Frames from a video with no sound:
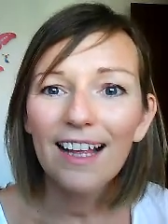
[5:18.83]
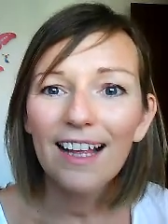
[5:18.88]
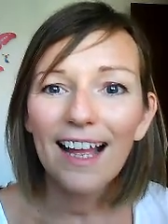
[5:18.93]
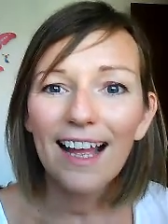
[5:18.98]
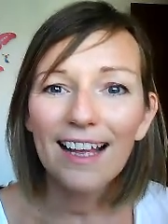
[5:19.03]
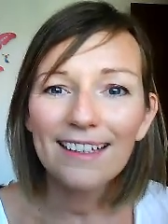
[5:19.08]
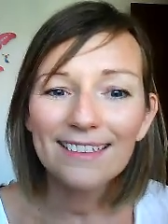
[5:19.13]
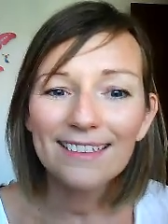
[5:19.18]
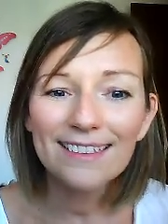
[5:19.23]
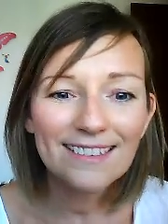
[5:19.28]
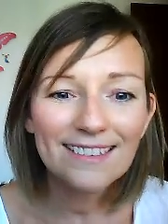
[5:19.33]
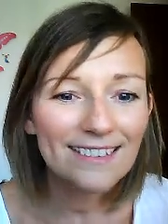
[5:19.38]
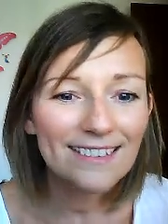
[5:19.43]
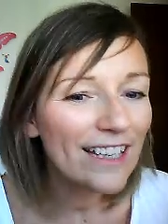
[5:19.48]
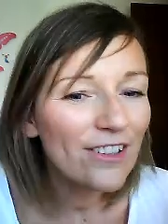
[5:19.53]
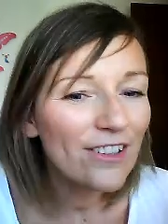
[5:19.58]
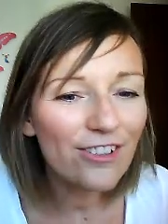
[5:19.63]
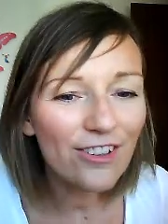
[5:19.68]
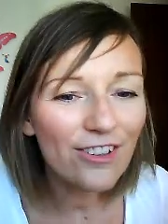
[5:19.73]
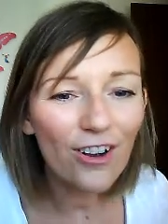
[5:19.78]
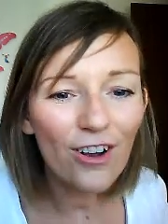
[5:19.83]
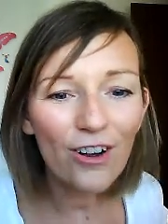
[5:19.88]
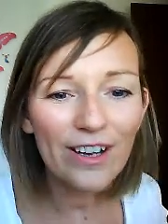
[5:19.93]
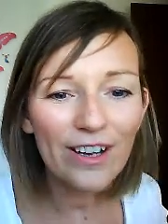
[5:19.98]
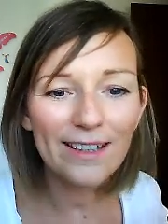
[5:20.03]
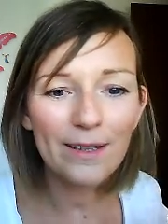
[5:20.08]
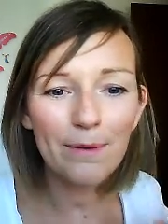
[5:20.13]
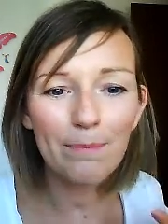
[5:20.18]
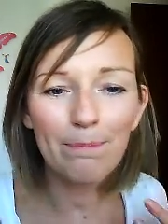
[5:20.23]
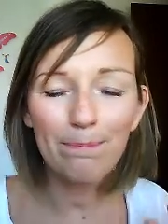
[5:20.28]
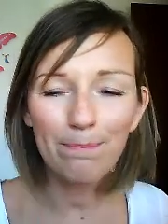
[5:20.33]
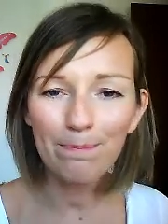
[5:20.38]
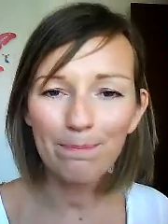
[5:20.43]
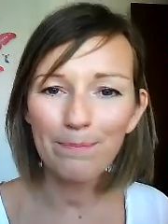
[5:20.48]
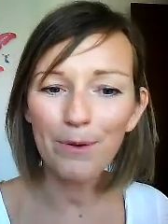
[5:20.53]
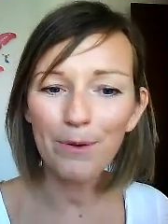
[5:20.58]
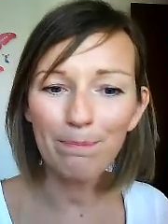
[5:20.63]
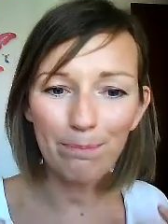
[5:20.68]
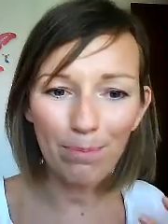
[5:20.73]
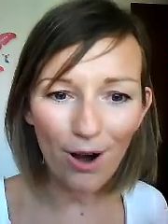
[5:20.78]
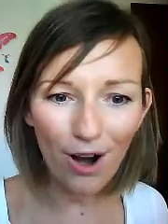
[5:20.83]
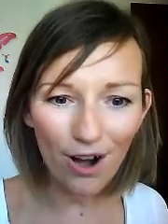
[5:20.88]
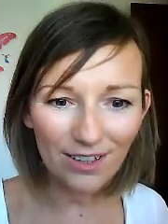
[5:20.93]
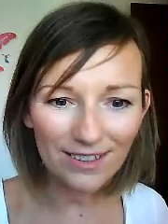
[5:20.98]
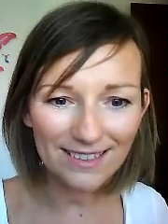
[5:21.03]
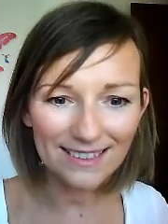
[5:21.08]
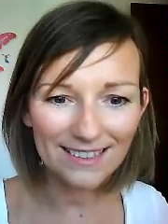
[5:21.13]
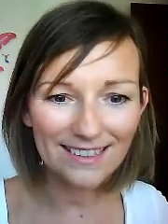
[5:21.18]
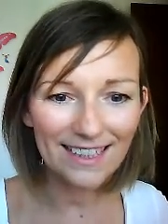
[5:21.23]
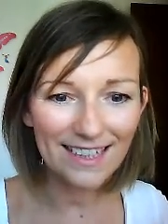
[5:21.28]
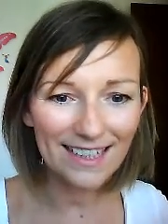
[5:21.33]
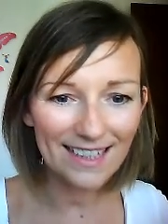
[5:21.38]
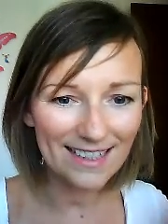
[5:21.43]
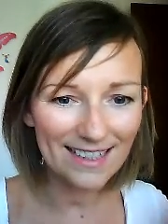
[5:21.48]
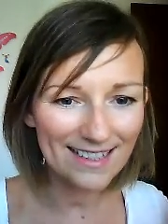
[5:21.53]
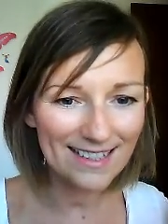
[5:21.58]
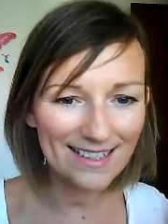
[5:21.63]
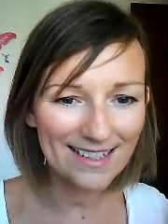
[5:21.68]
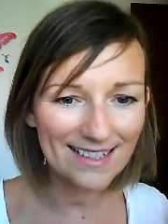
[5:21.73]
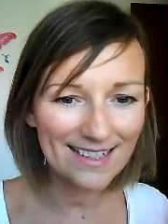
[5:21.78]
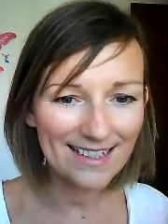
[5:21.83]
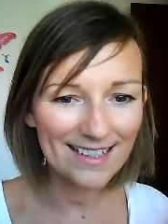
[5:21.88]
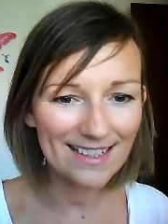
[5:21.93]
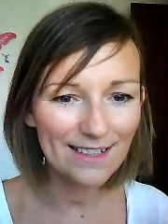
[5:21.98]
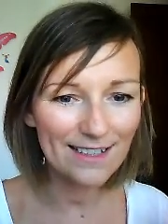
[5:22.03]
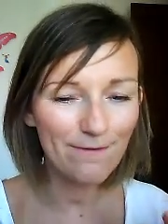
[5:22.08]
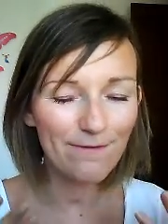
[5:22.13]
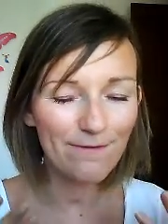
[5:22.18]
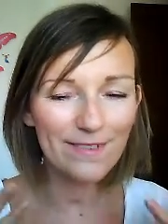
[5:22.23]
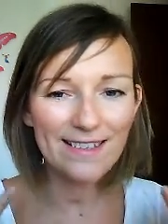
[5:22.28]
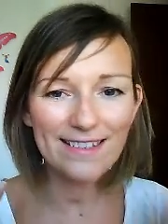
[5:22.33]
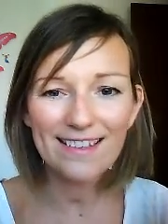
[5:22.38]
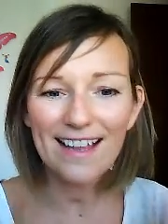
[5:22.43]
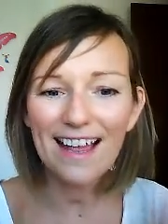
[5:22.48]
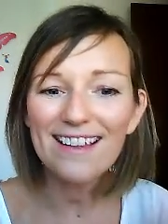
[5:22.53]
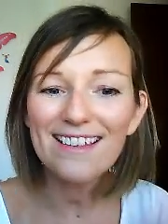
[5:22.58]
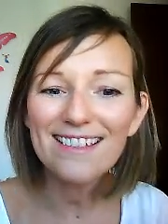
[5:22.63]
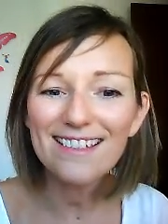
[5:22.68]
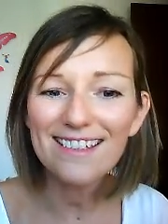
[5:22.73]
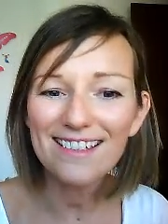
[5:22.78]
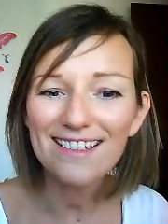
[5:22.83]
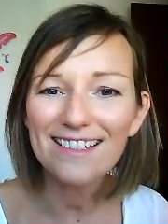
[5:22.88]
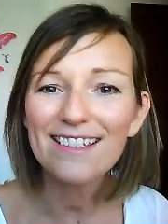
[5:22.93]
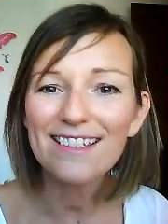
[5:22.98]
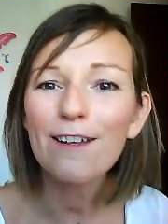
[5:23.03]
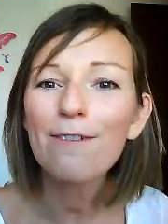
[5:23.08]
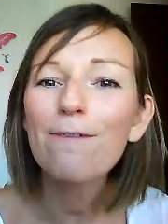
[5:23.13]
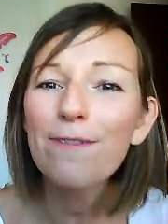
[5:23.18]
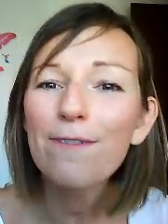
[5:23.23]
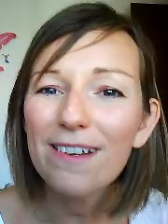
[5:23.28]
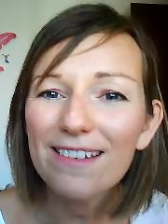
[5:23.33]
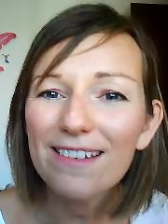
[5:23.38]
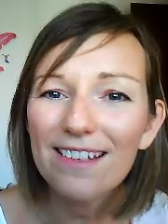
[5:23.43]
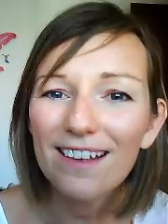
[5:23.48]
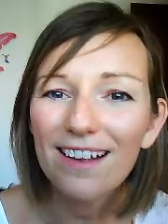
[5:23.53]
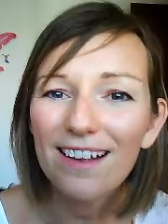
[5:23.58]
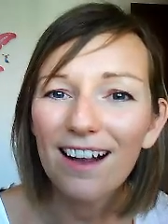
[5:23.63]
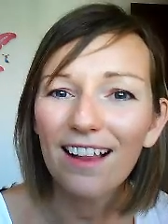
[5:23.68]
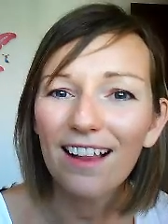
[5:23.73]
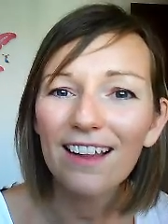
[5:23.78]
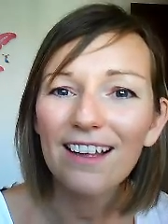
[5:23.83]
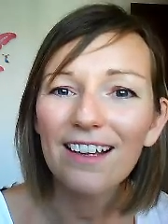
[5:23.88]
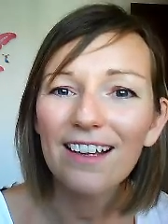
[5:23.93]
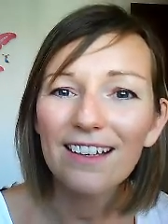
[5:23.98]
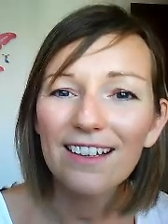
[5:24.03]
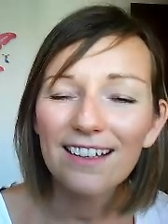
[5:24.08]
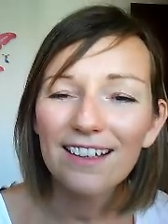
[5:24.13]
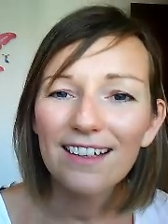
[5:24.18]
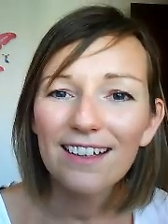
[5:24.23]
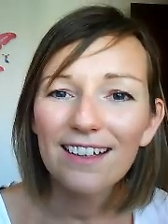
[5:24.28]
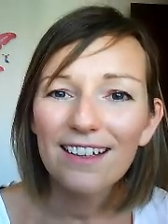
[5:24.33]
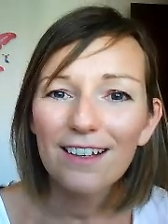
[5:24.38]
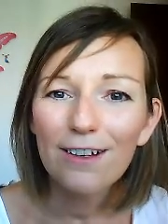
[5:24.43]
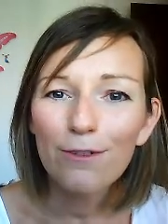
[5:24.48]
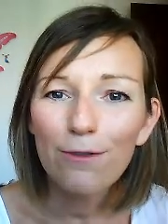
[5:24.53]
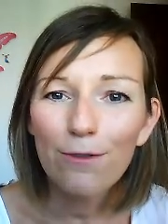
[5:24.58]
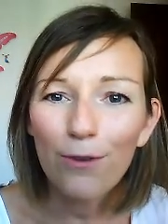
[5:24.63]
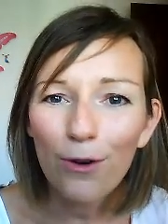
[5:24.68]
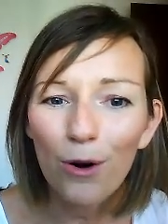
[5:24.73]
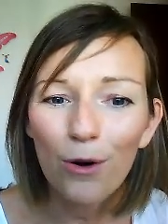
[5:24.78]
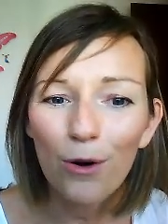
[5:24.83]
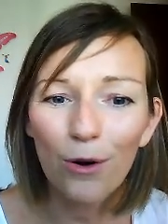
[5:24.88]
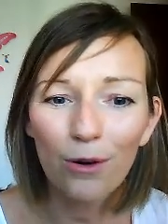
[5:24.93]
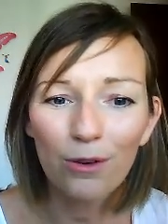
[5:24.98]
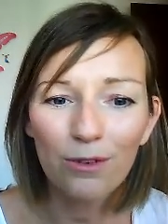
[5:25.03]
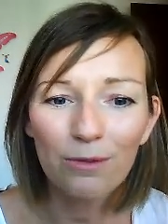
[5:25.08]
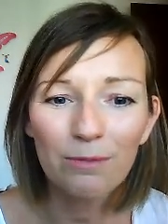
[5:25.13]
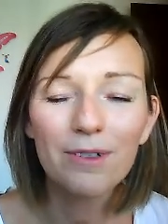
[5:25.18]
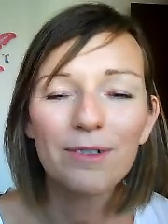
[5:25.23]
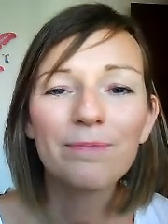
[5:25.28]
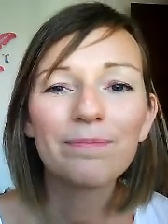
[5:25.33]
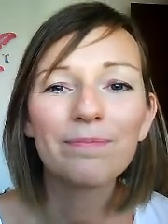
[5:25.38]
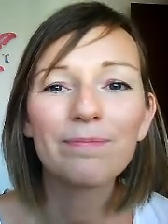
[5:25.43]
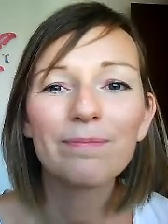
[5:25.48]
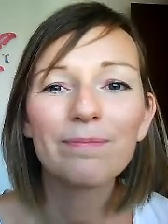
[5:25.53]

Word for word: and enjoying the the body, the, the senses, the physical form.